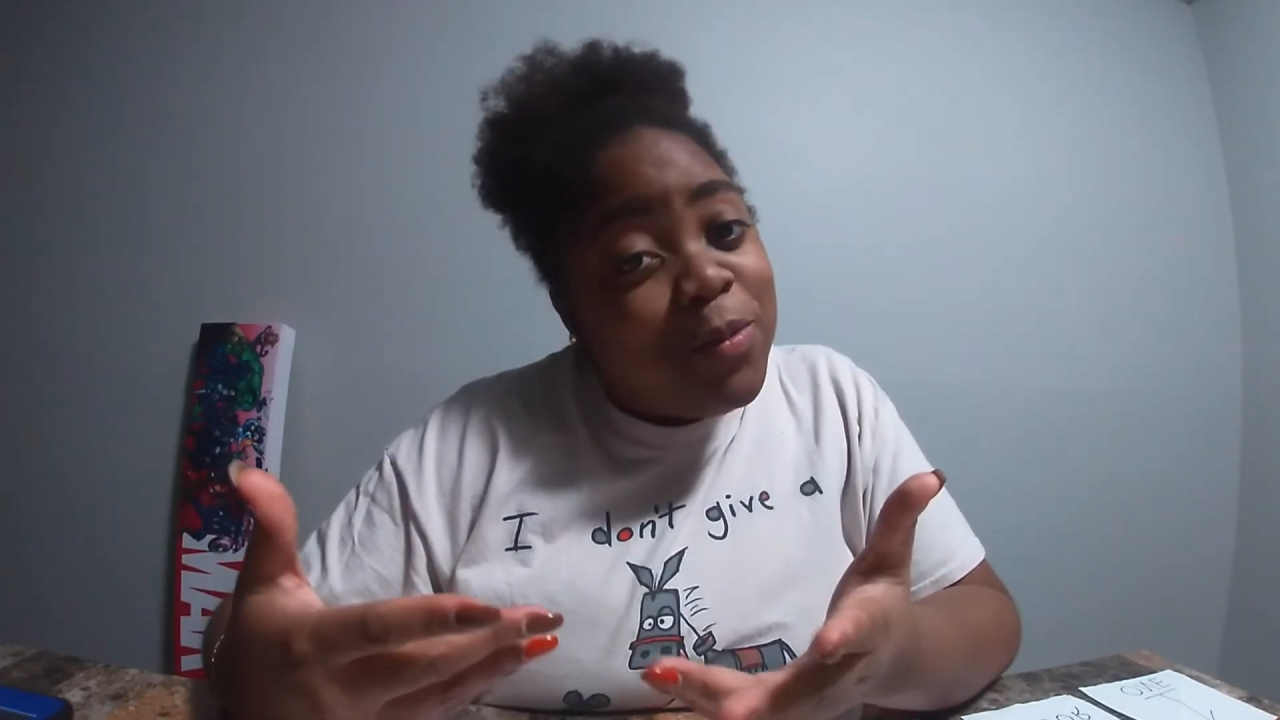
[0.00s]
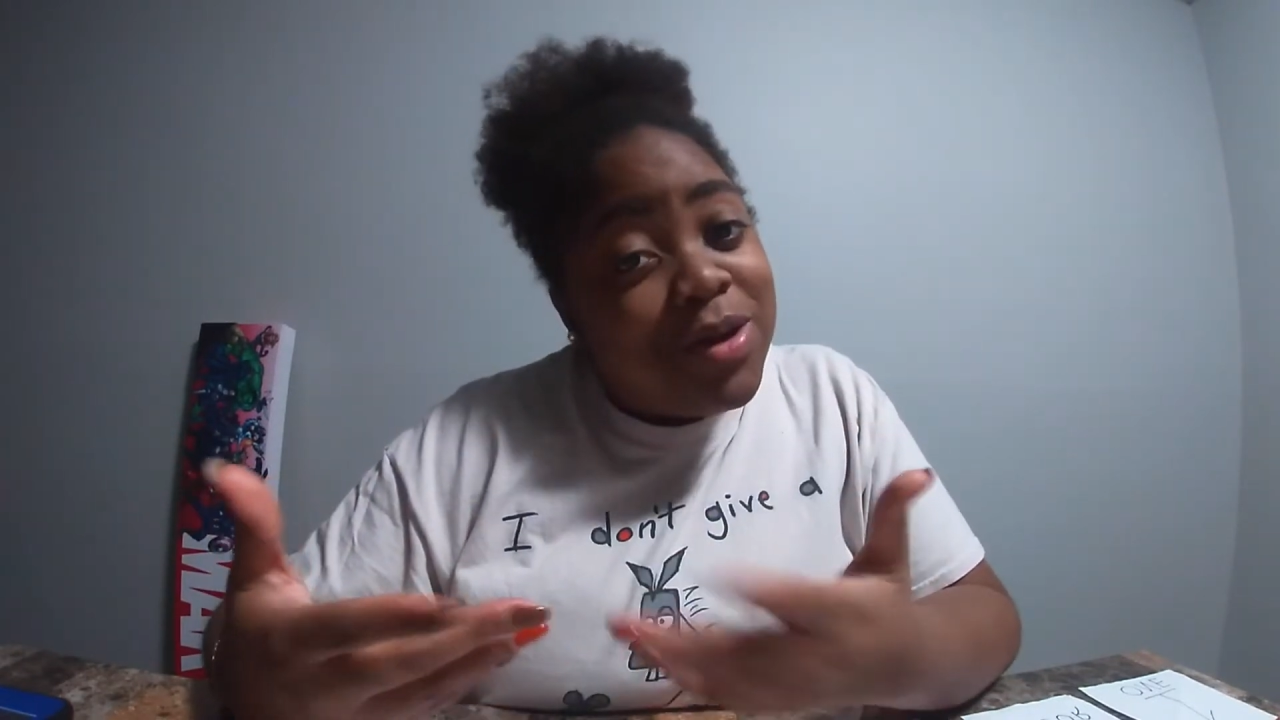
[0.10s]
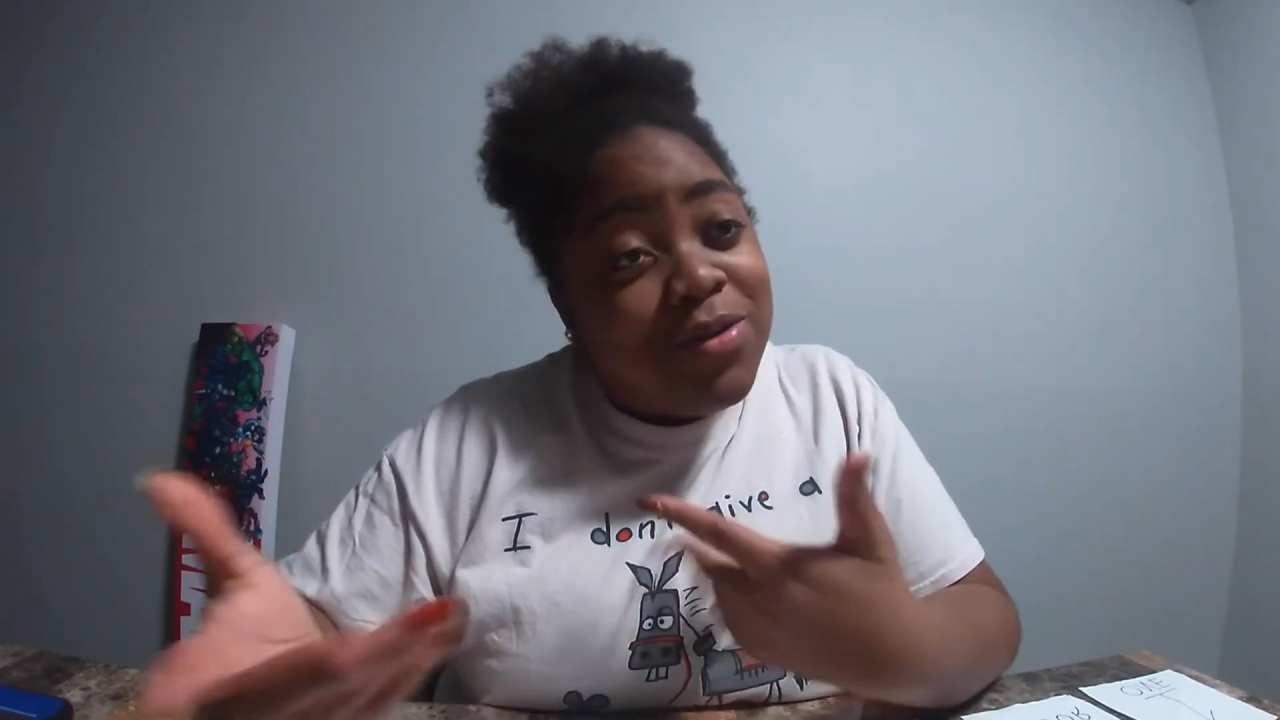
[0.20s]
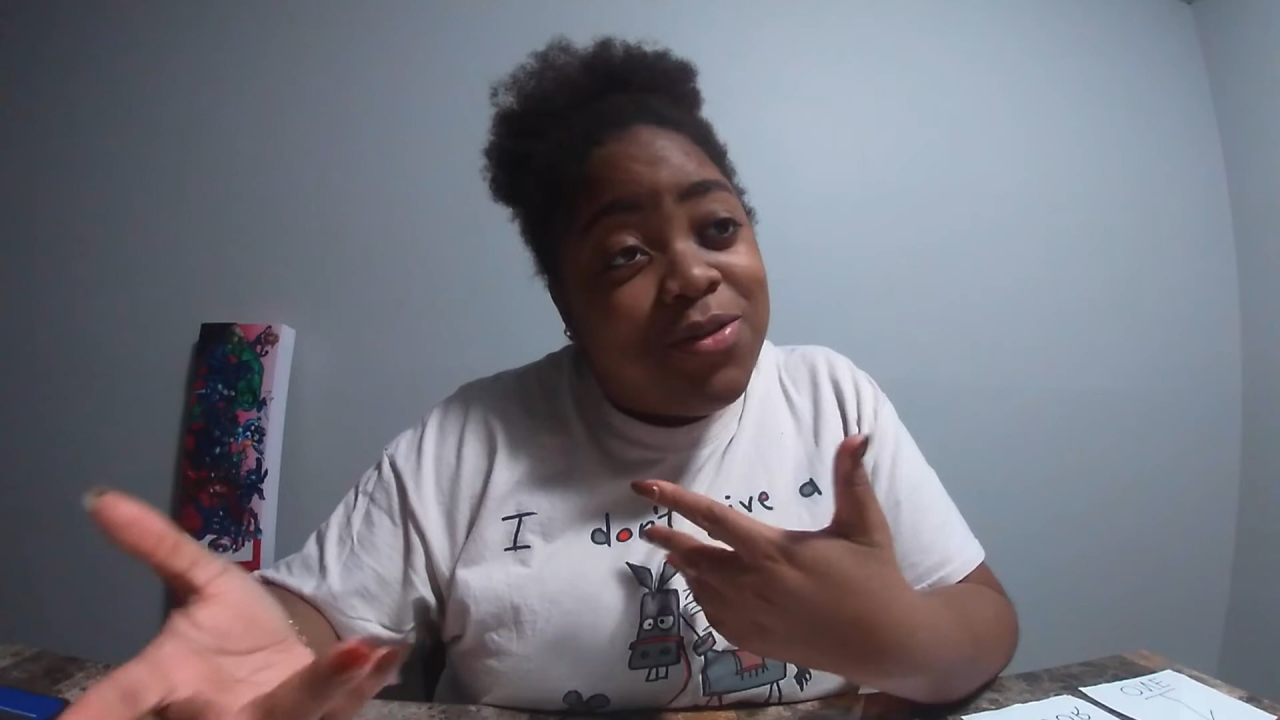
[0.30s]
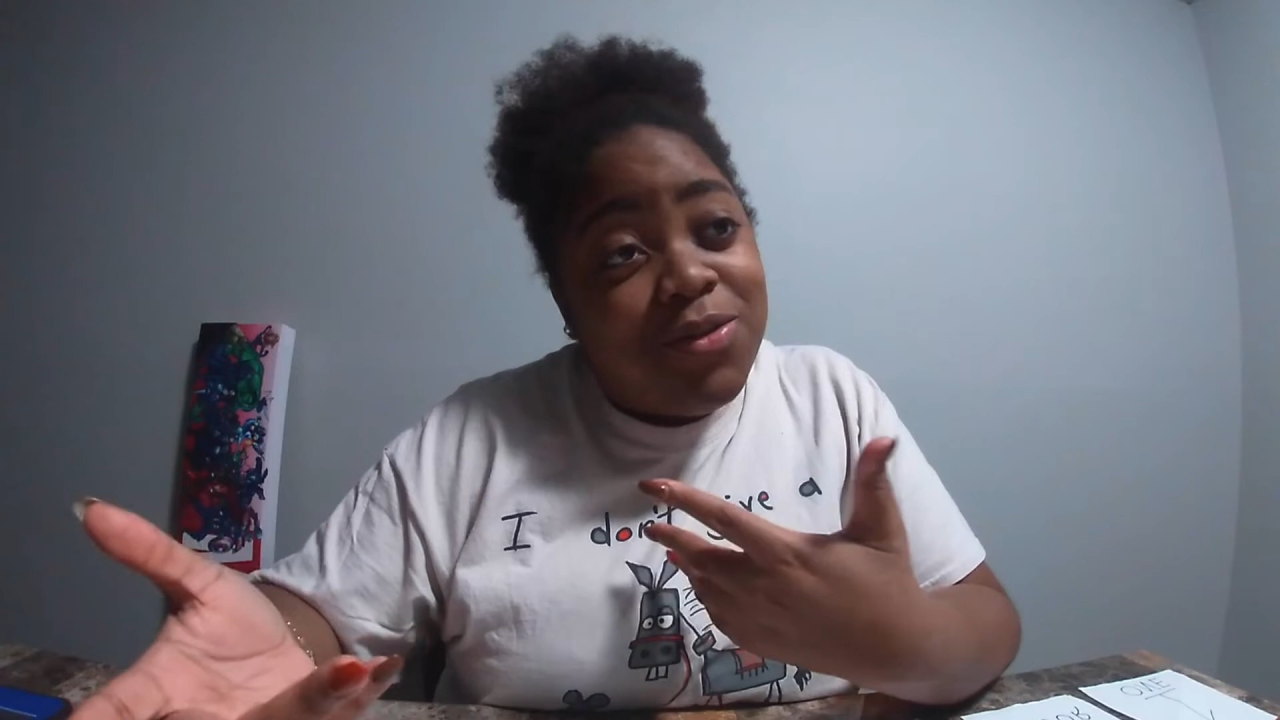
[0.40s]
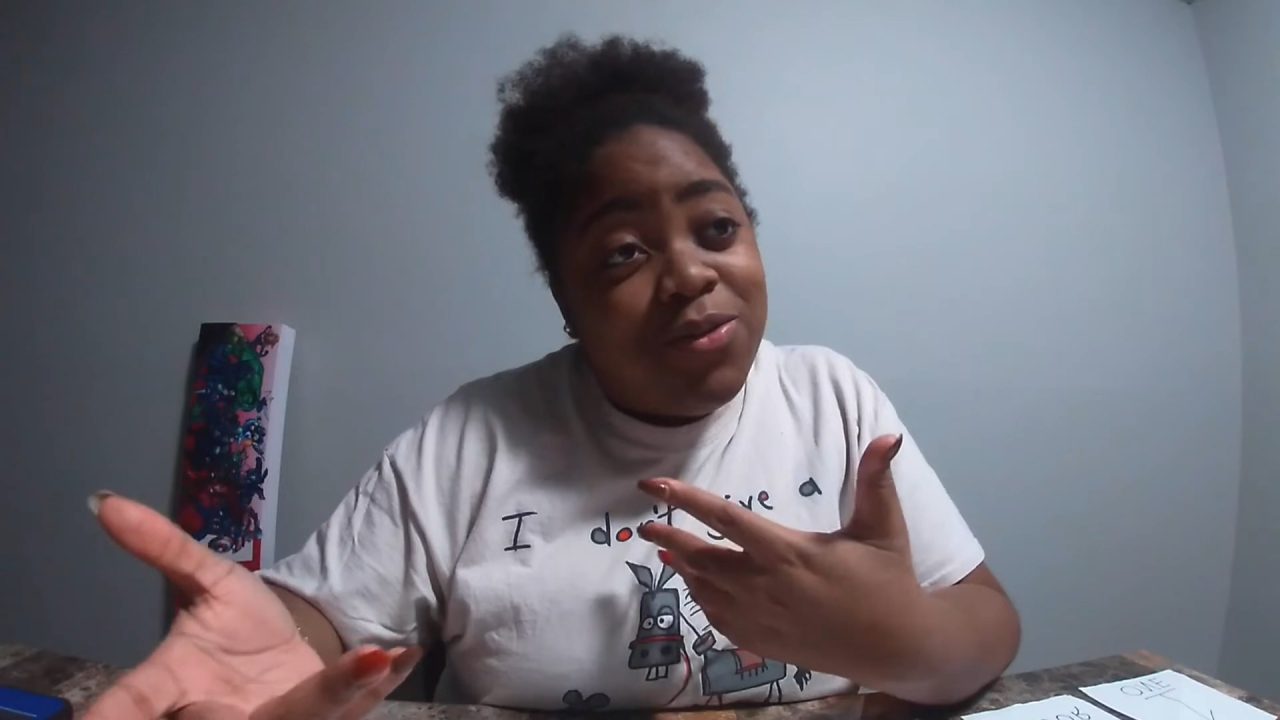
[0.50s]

we're